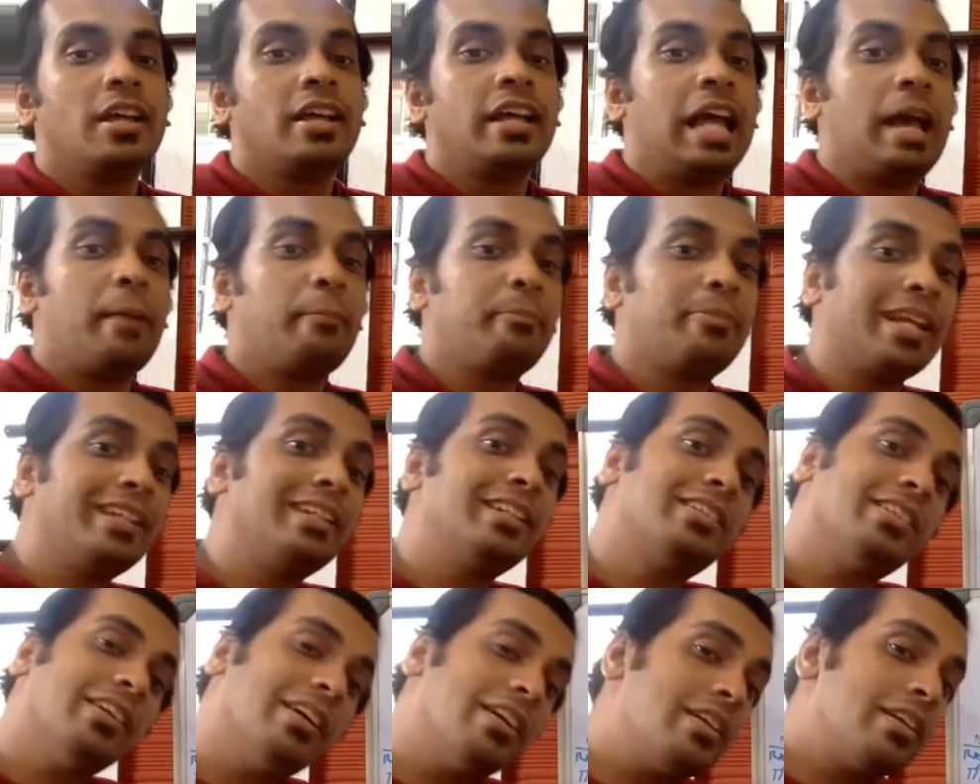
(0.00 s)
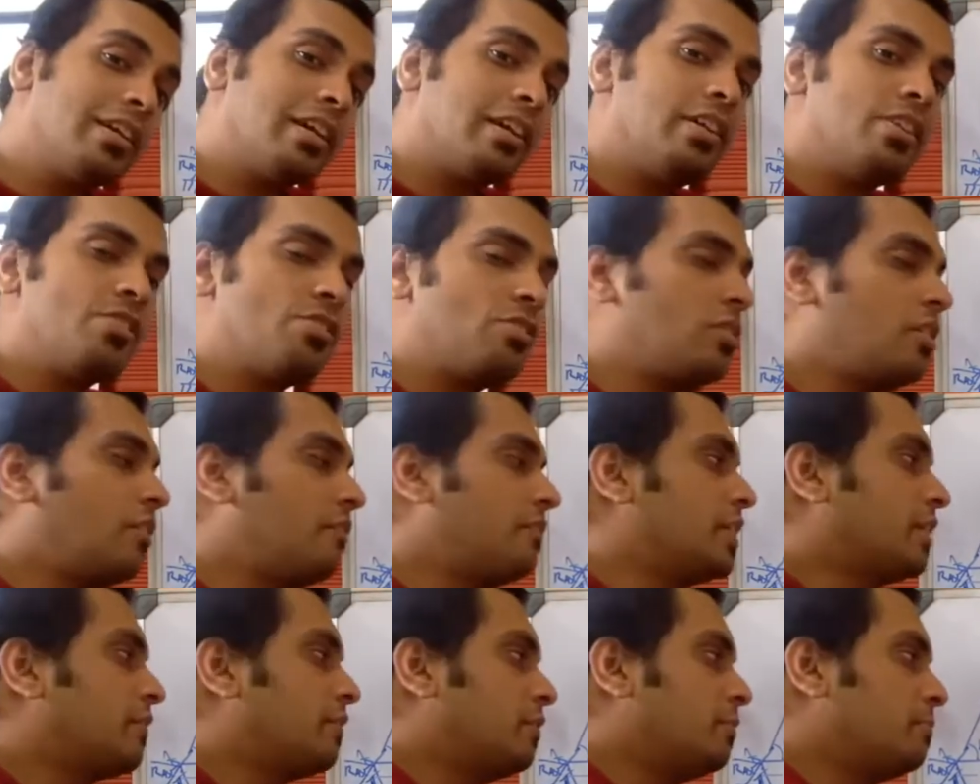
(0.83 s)
Apply the third condition of
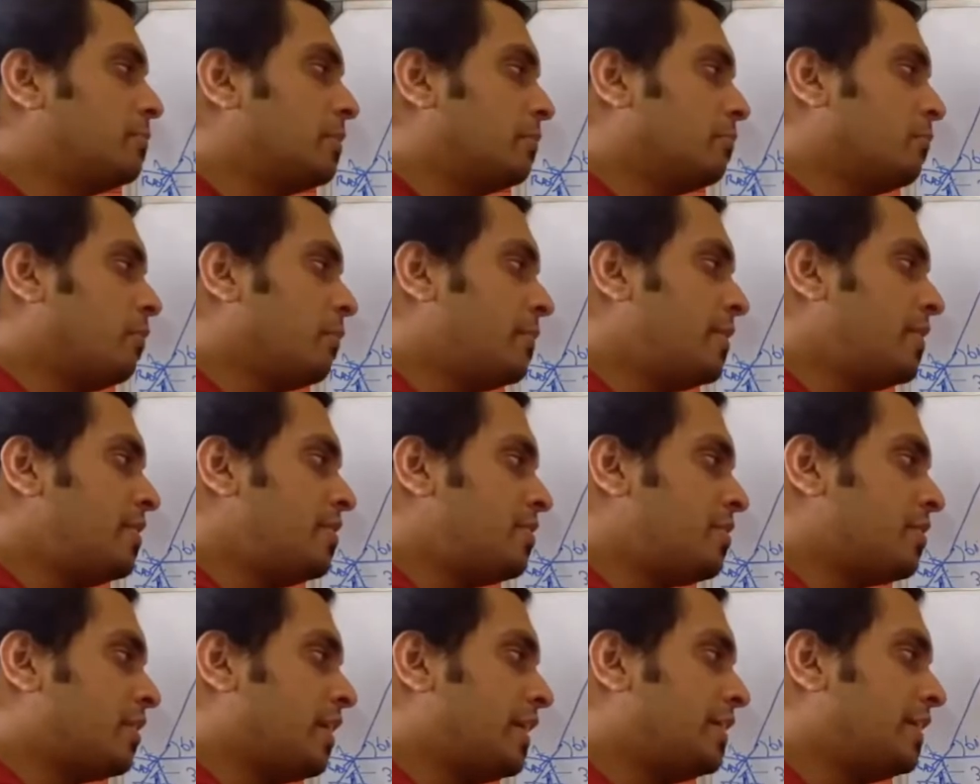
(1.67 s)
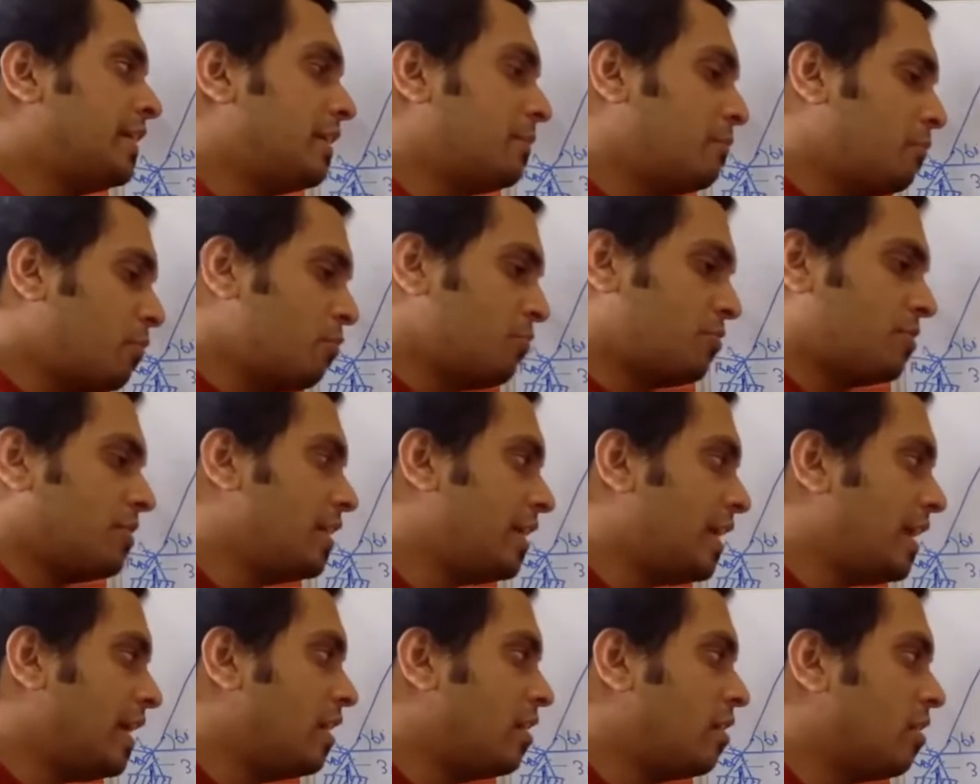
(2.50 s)
equilibrium. Moment either about
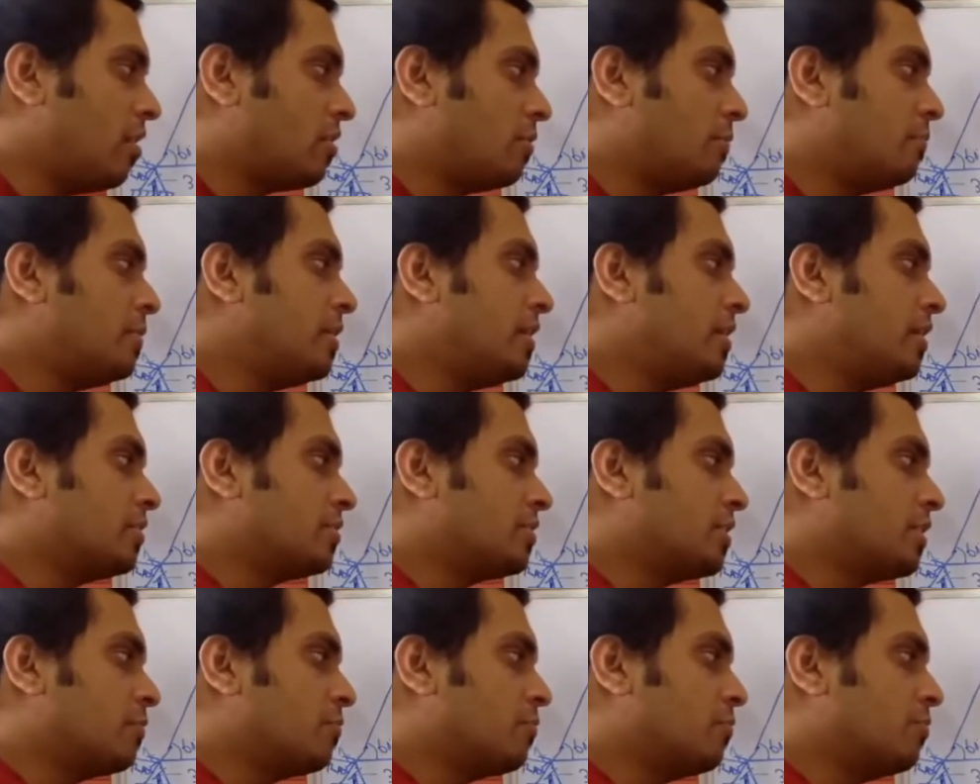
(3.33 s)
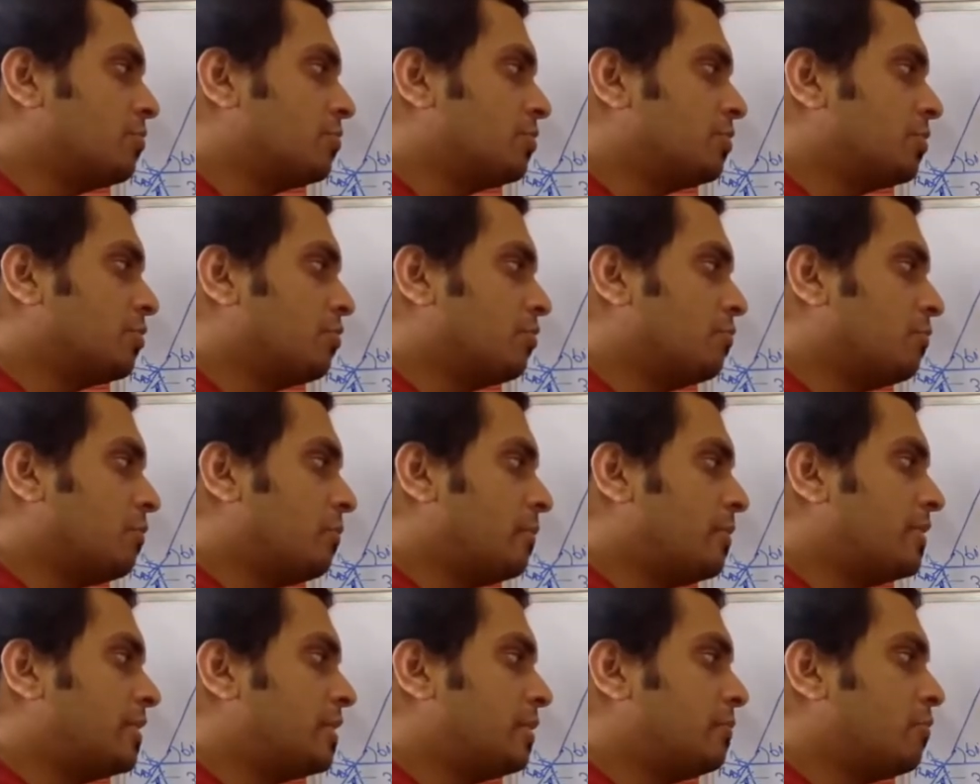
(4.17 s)
A or B is equal to 0.
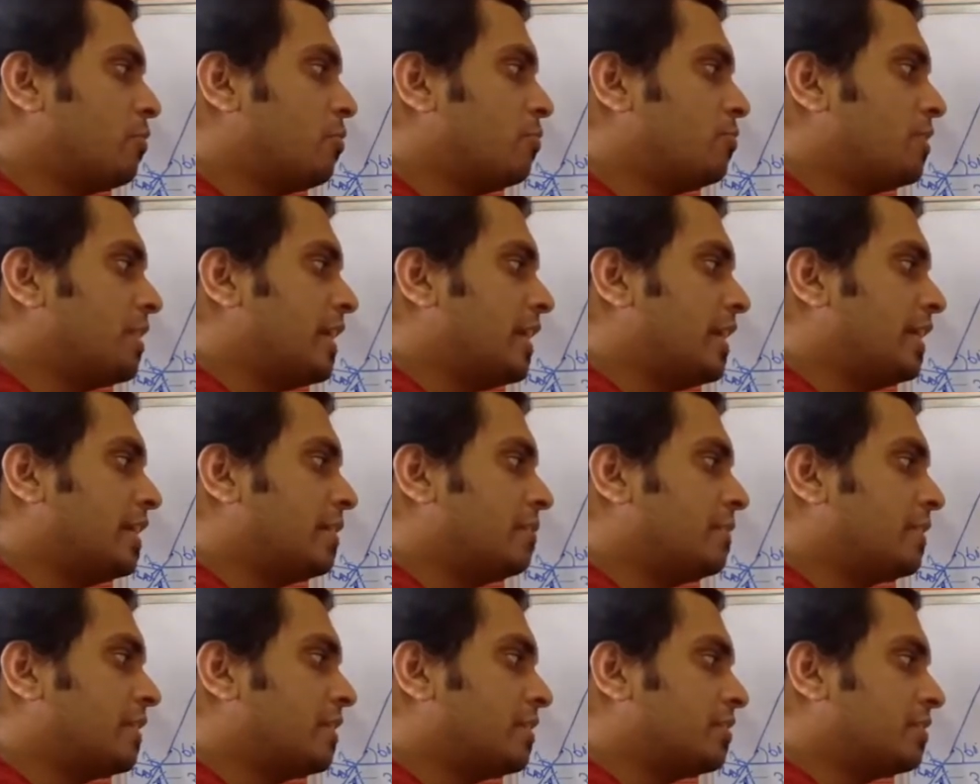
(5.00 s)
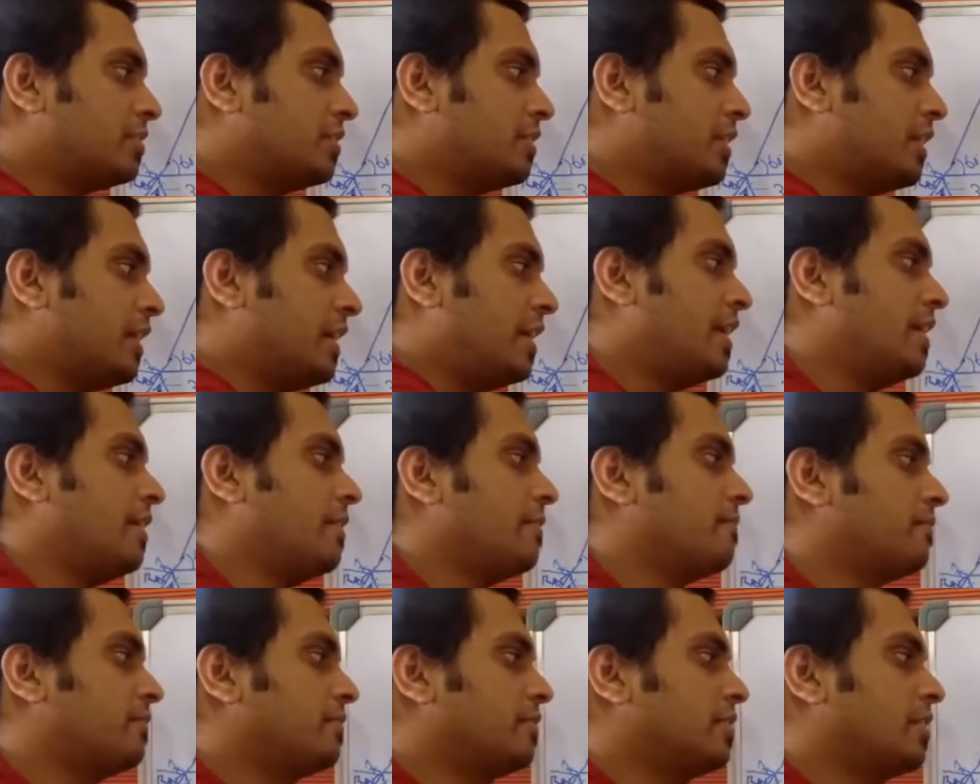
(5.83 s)
Moment about A, let me consider A
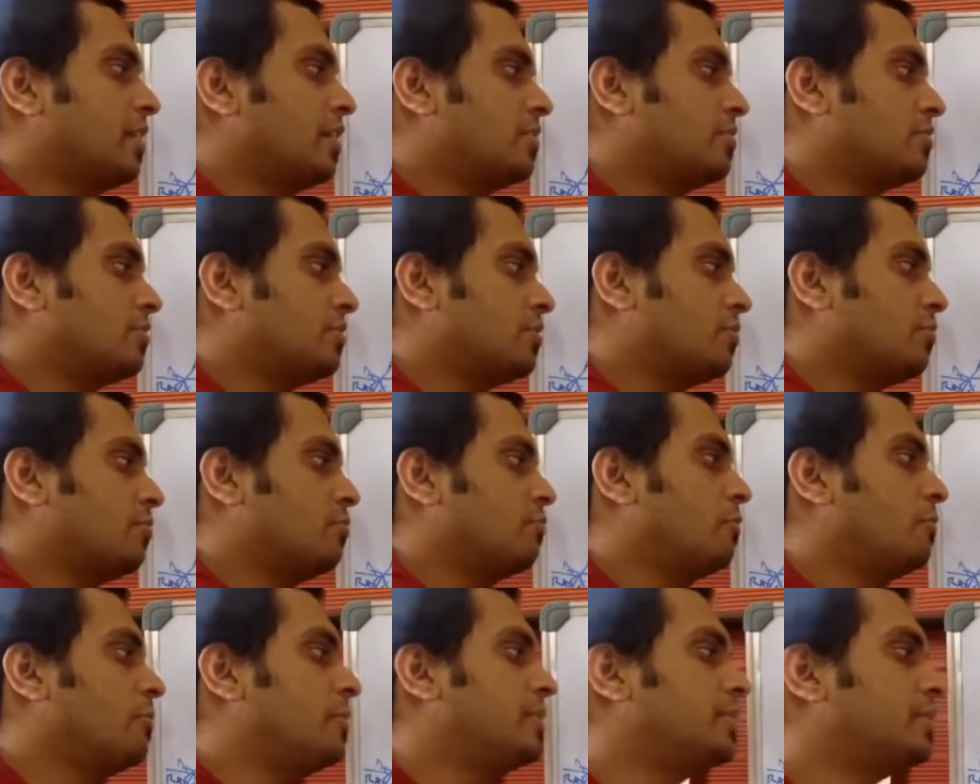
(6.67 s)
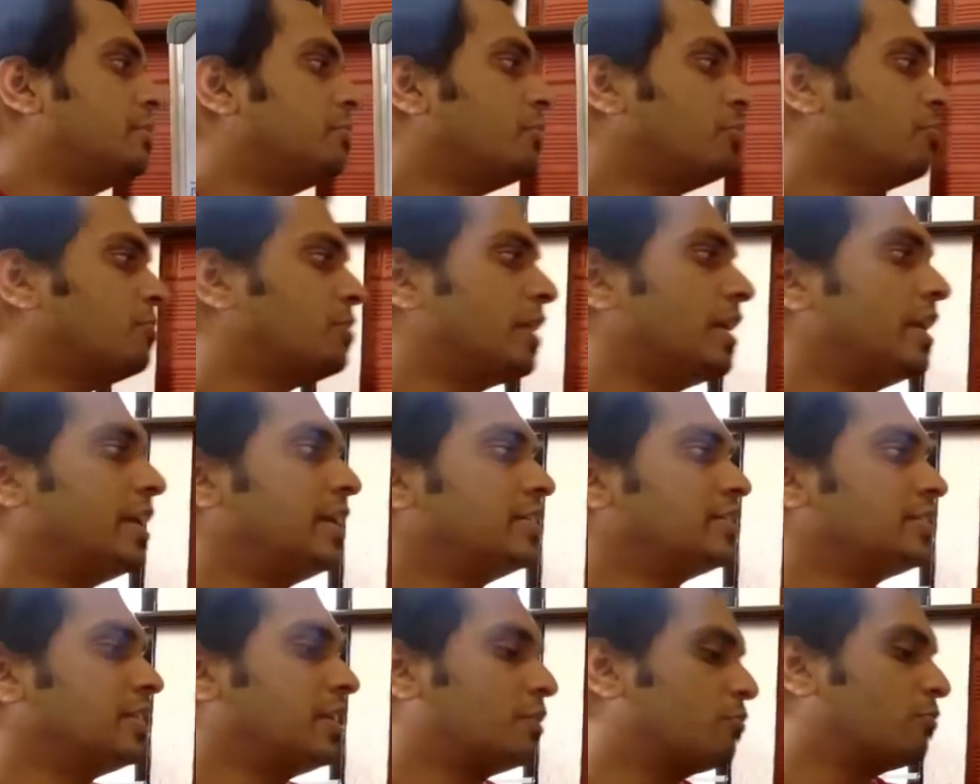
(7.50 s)
as 0. Moment about A
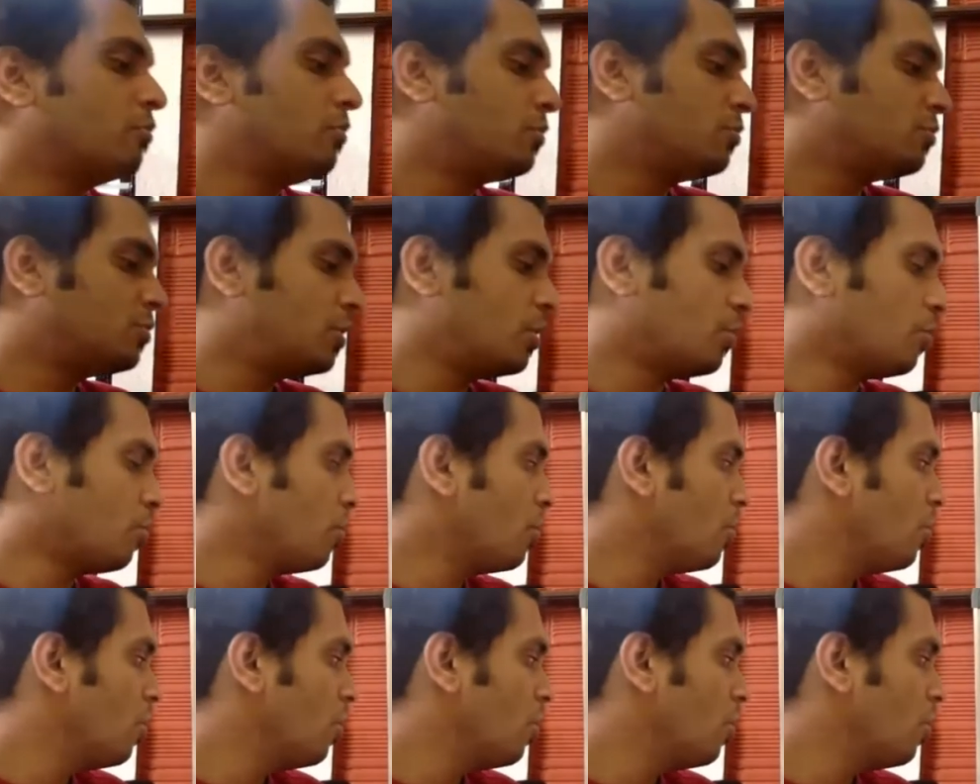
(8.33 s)
is equal to 0.